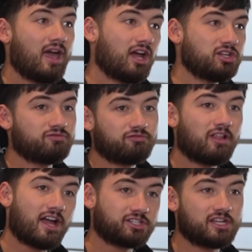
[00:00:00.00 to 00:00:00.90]
yeah i
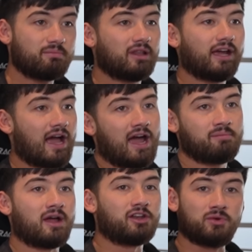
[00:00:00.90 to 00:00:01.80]
flashed it but like
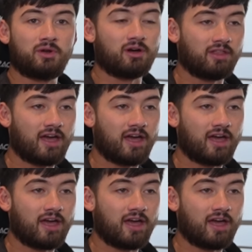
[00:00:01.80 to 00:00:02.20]
i'm not doing all